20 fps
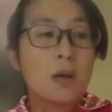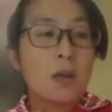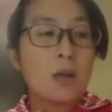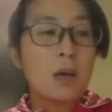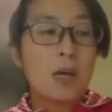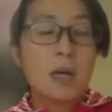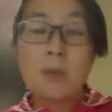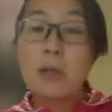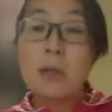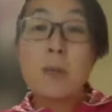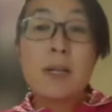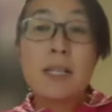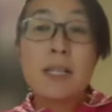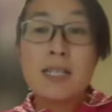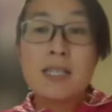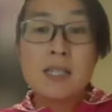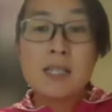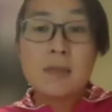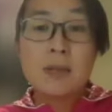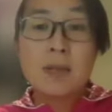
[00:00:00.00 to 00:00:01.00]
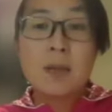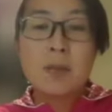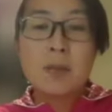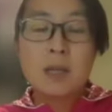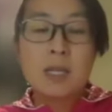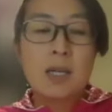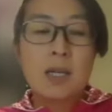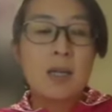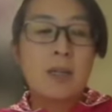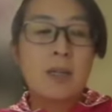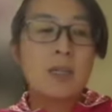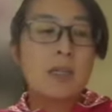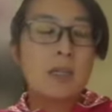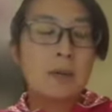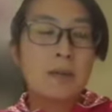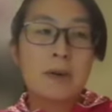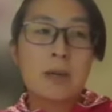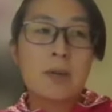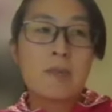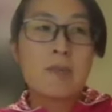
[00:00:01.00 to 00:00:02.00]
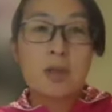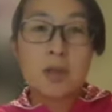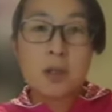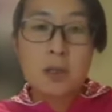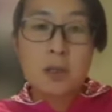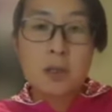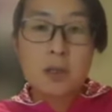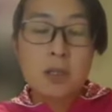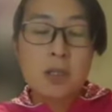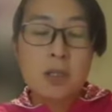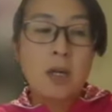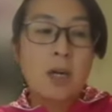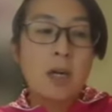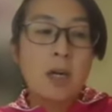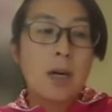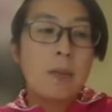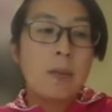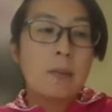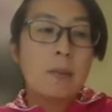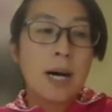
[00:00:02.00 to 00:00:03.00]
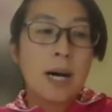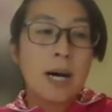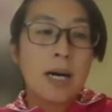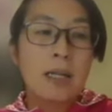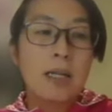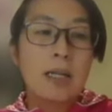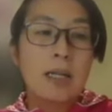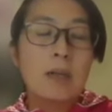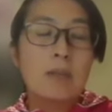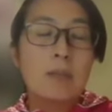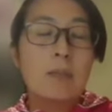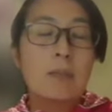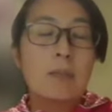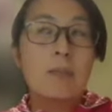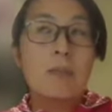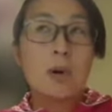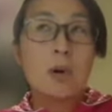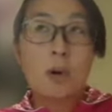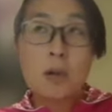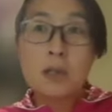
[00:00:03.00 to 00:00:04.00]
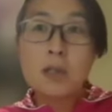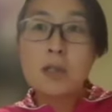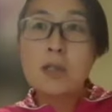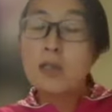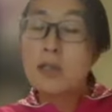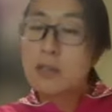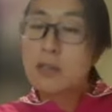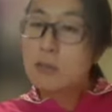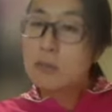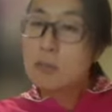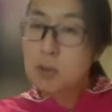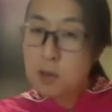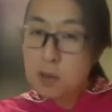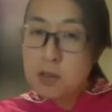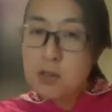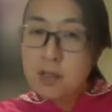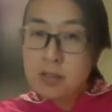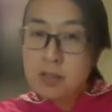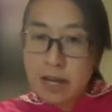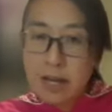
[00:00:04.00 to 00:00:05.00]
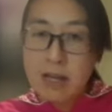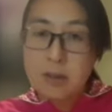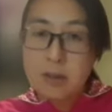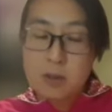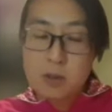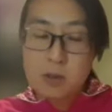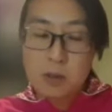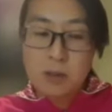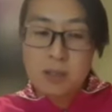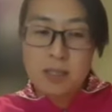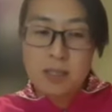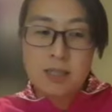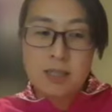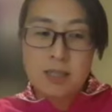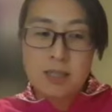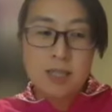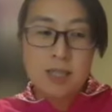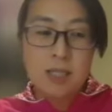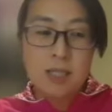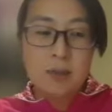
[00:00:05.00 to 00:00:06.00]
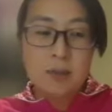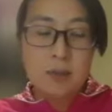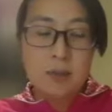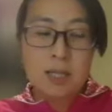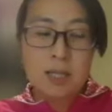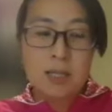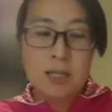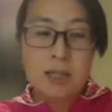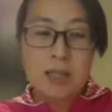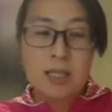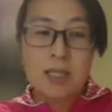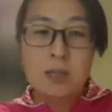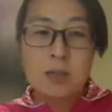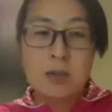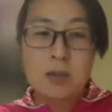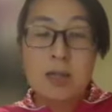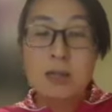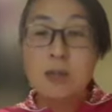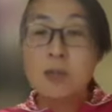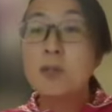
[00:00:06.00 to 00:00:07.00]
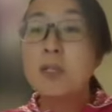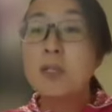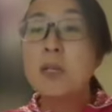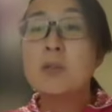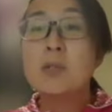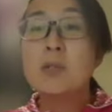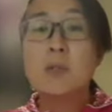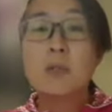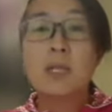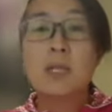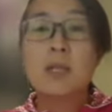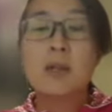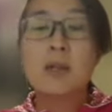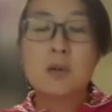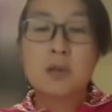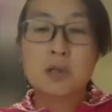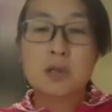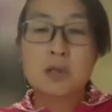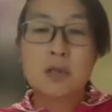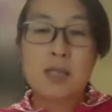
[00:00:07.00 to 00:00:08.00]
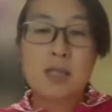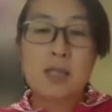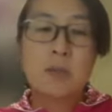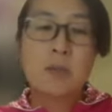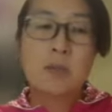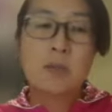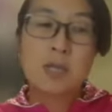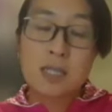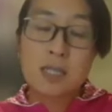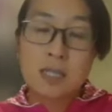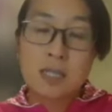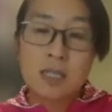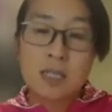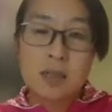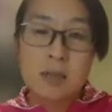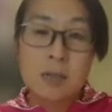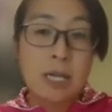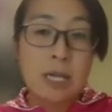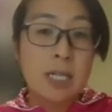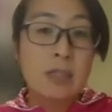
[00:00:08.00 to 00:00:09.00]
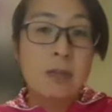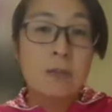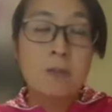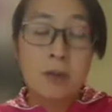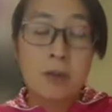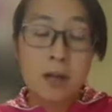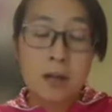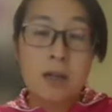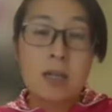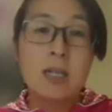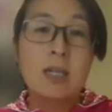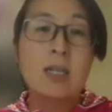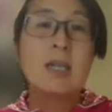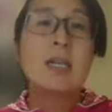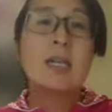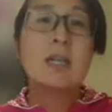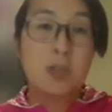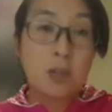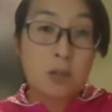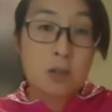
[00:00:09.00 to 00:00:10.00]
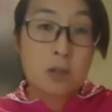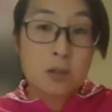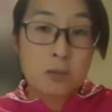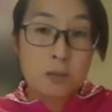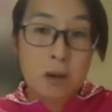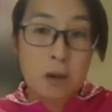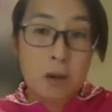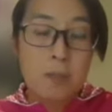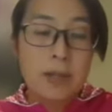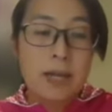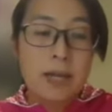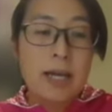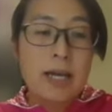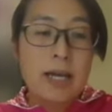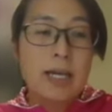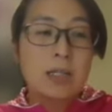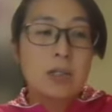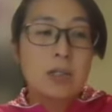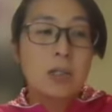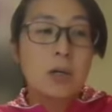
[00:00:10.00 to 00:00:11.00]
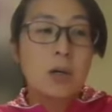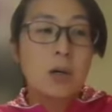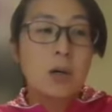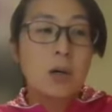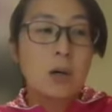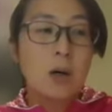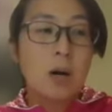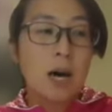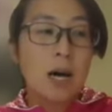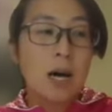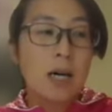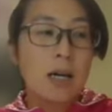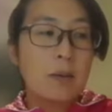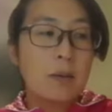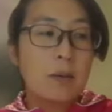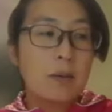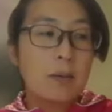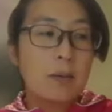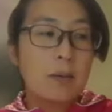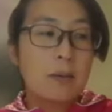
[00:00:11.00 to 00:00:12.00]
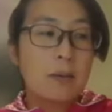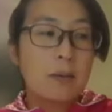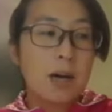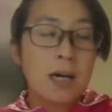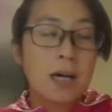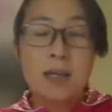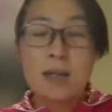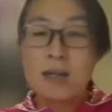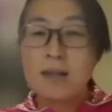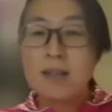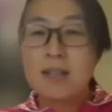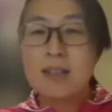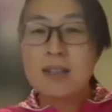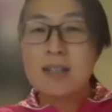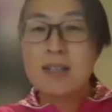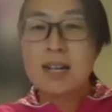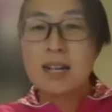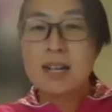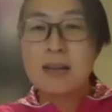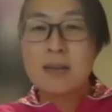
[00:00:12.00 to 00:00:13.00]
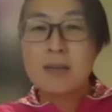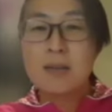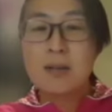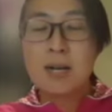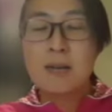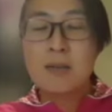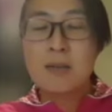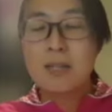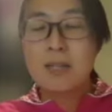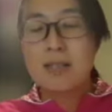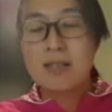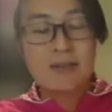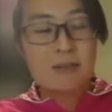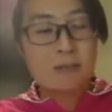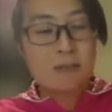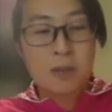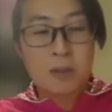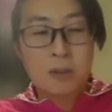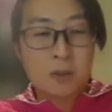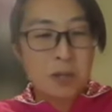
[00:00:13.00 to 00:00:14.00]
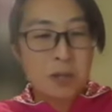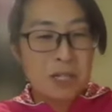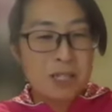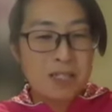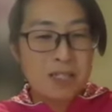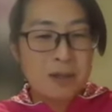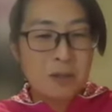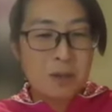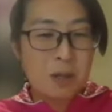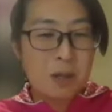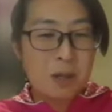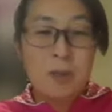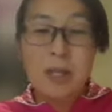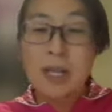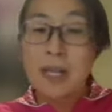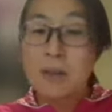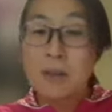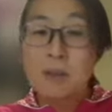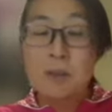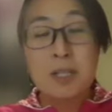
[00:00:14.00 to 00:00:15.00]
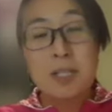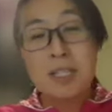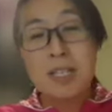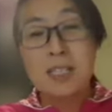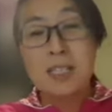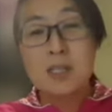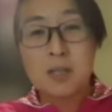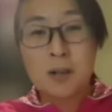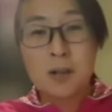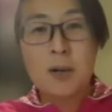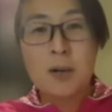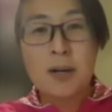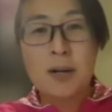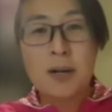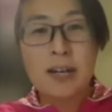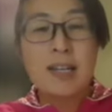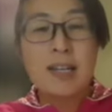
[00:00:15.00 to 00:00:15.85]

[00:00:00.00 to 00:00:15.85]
you know, everybody has different opinion, different views, but most most times, honestly, when instructor gives me constructive criticism, it's very useful. So I I kind of I mean people think it's weird, but I really enjoy